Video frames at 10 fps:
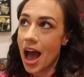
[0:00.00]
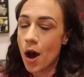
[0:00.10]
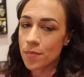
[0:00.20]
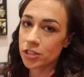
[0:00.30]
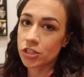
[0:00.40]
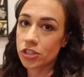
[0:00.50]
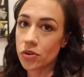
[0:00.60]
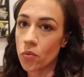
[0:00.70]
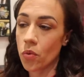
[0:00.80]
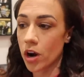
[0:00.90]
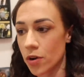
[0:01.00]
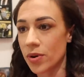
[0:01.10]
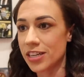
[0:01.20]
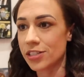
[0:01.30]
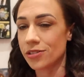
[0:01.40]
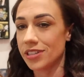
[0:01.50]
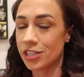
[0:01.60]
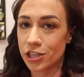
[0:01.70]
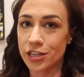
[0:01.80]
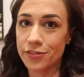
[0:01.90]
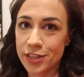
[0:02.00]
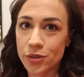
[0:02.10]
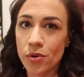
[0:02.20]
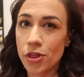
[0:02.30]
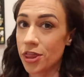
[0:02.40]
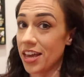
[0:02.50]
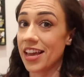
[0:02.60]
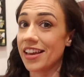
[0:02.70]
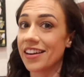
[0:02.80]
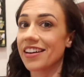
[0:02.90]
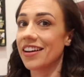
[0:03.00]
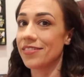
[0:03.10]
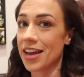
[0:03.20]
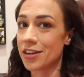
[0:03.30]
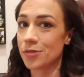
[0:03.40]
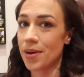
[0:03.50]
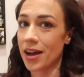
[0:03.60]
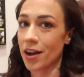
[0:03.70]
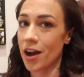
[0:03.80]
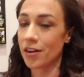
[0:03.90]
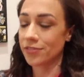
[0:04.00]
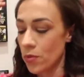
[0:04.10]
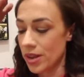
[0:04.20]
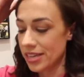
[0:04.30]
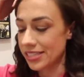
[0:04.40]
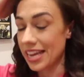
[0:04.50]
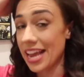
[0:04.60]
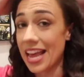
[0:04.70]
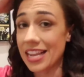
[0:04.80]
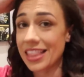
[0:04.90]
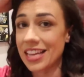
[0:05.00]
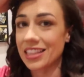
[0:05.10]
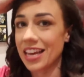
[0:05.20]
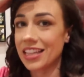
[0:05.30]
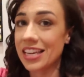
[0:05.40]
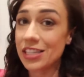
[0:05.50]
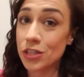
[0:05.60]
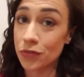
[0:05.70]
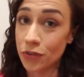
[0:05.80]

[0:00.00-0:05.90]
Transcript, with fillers: how much work went into each individual thing of Haters Back Off. We didn't take anything lightly. So